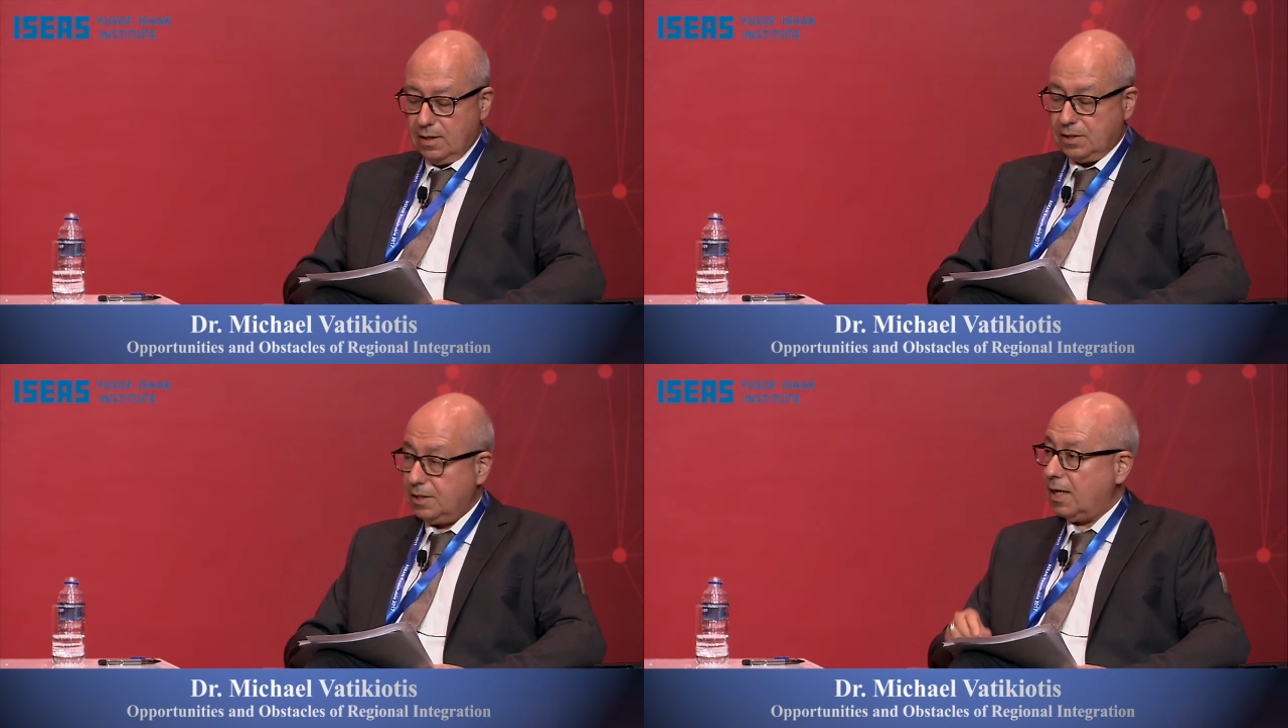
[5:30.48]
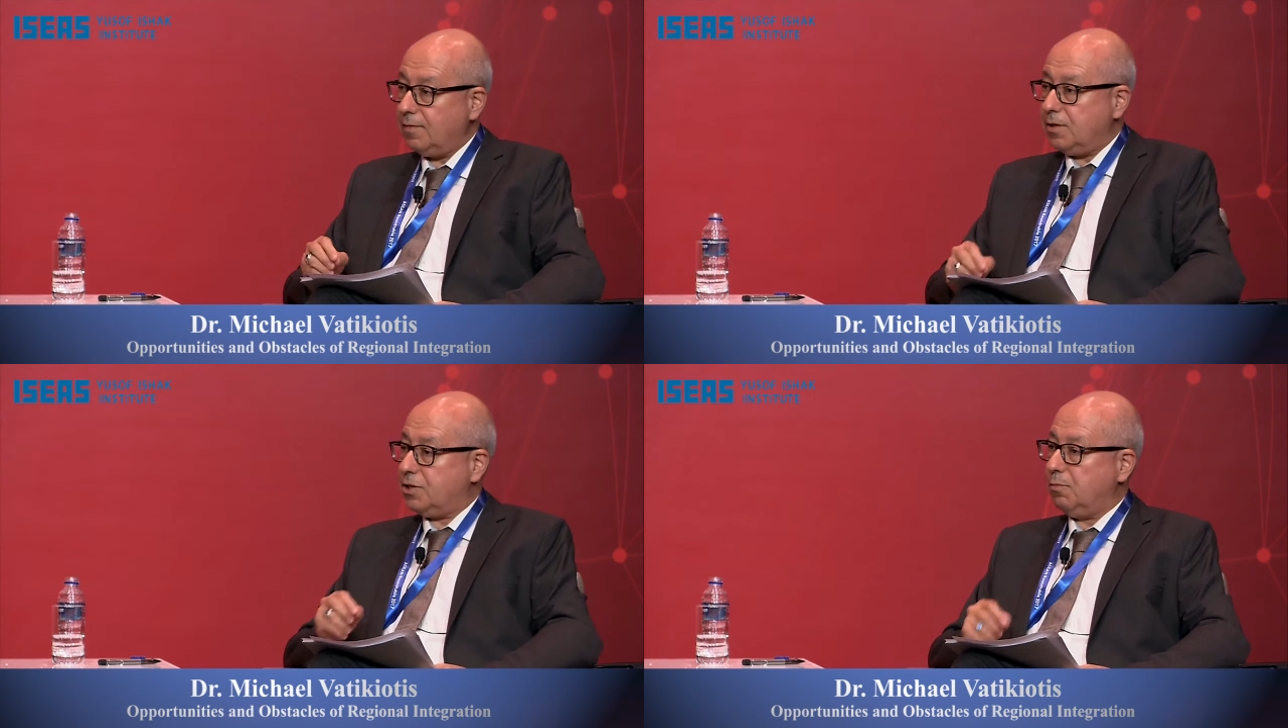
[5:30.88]
She
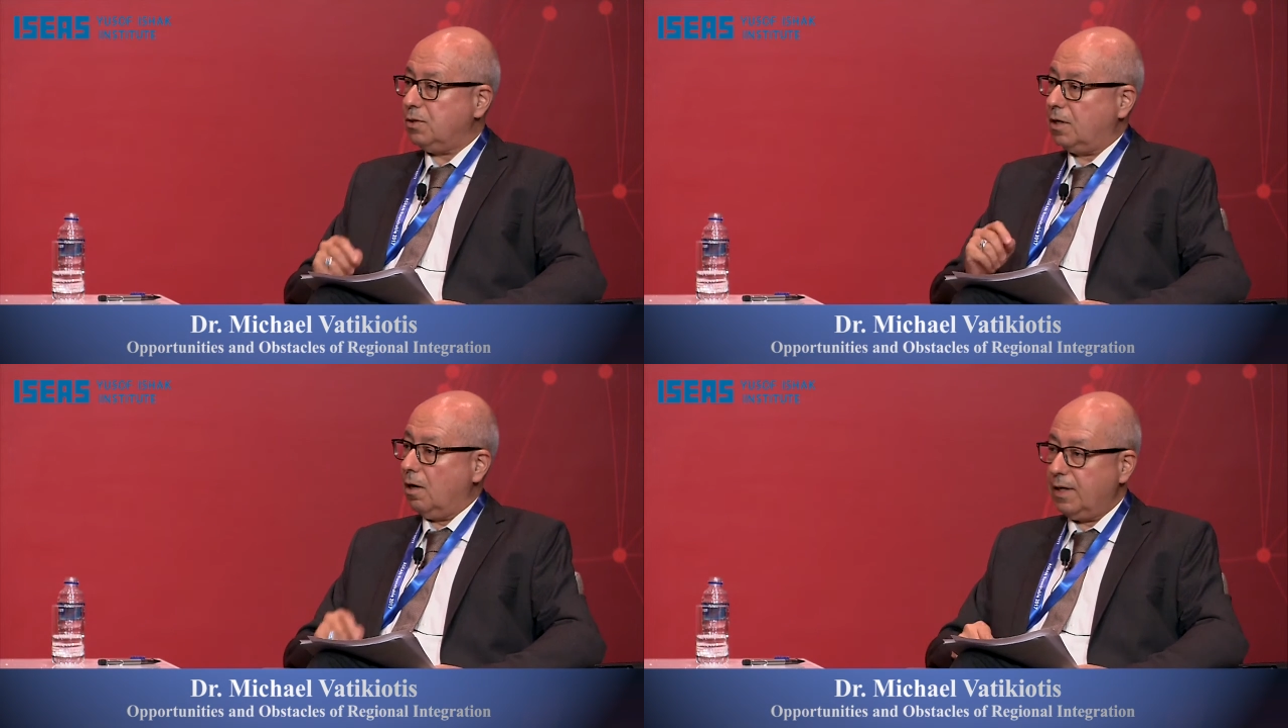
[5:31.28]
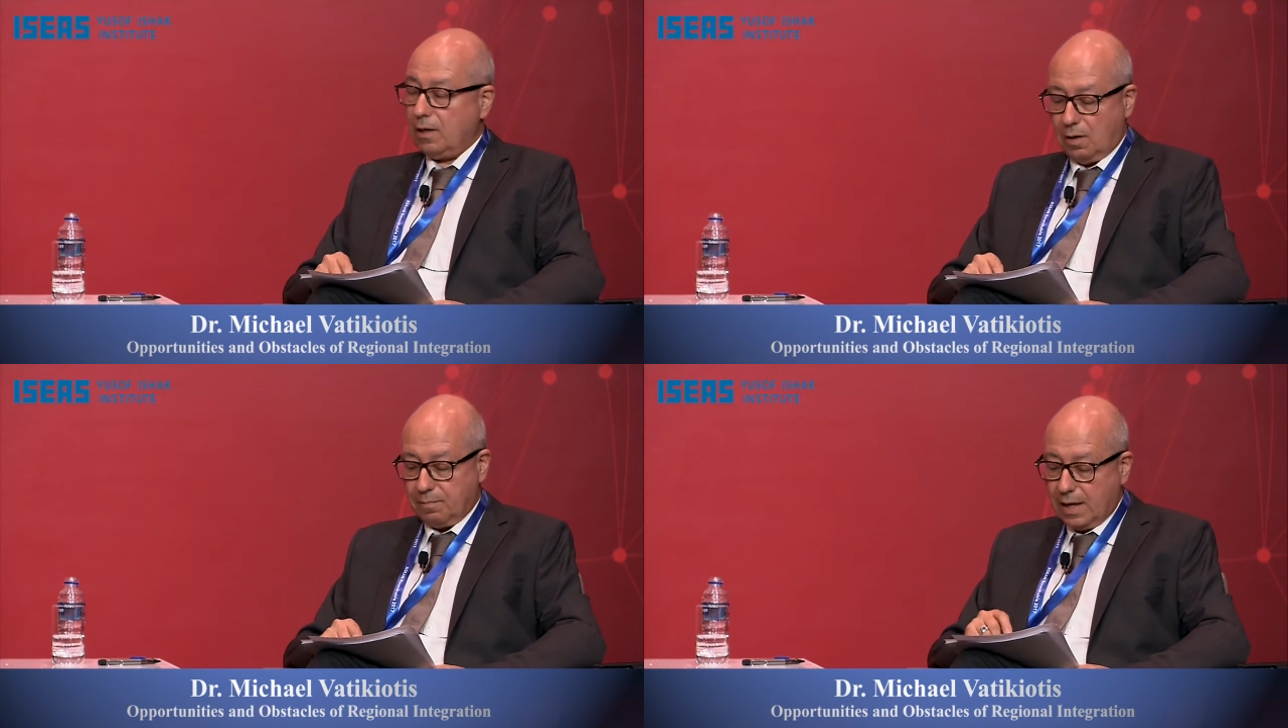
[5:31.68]
said that she was going
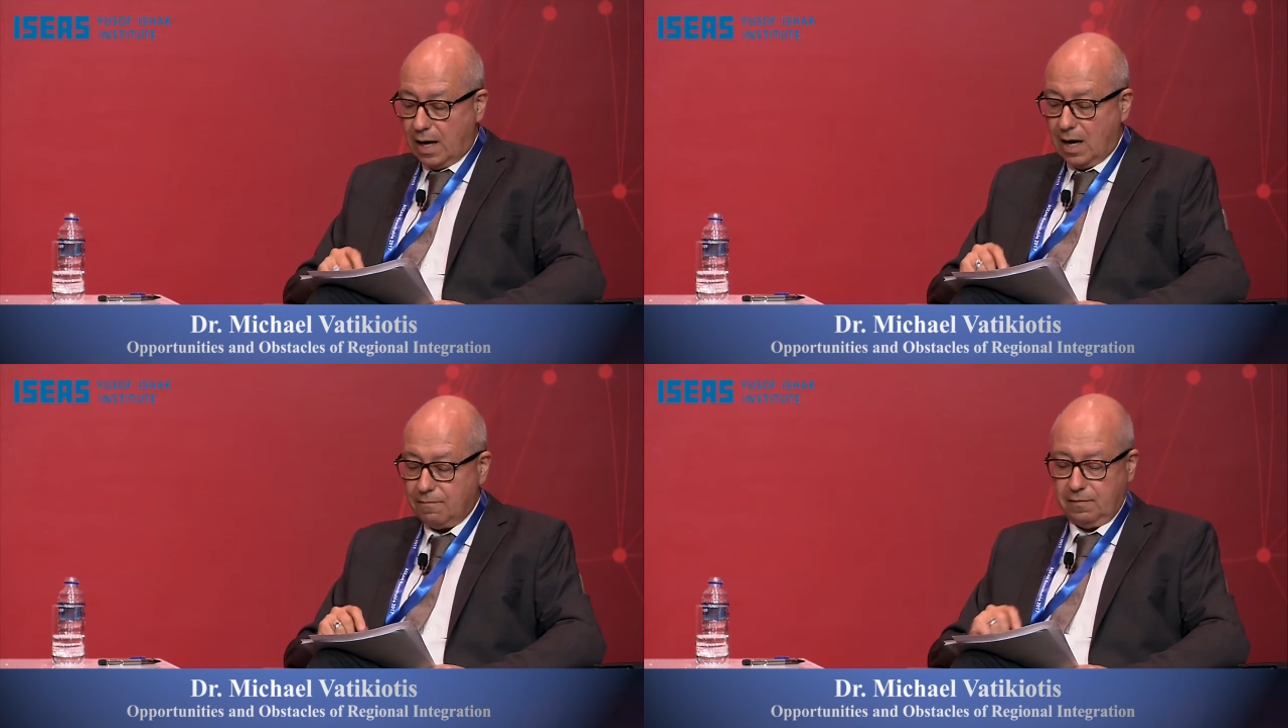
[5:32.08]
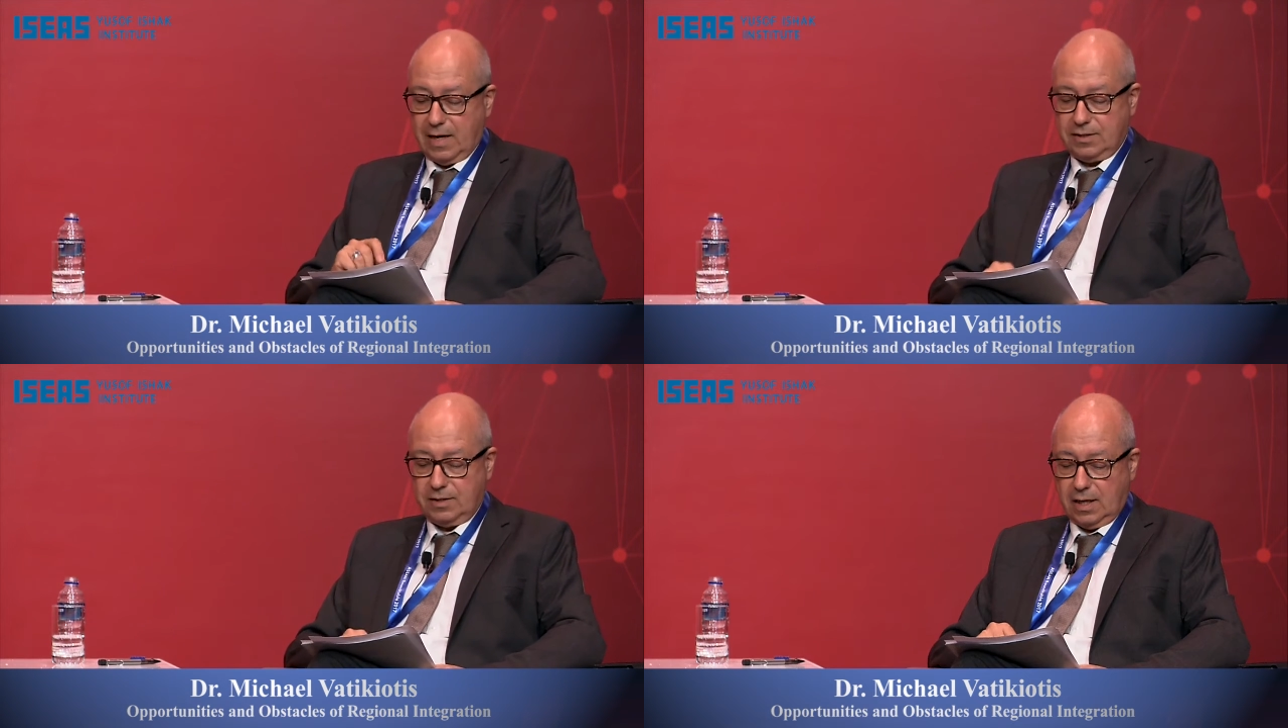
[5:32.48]
on behalf of
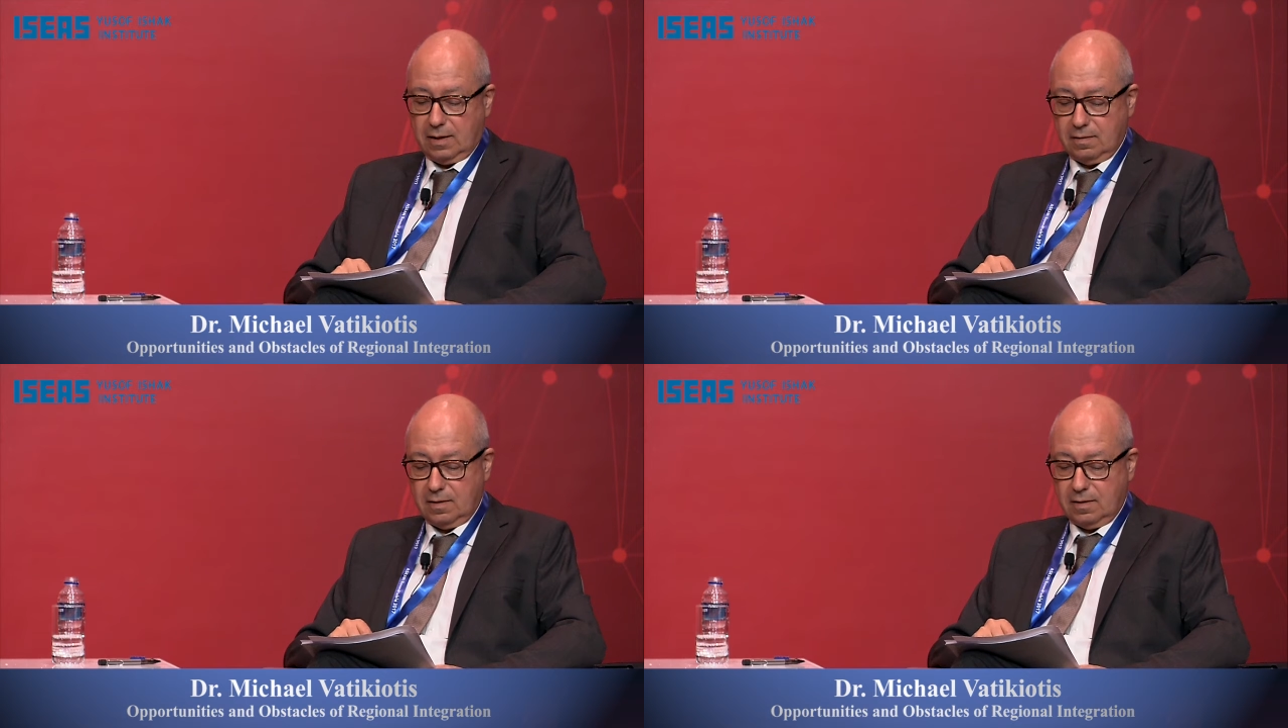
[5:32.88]
ASEAN,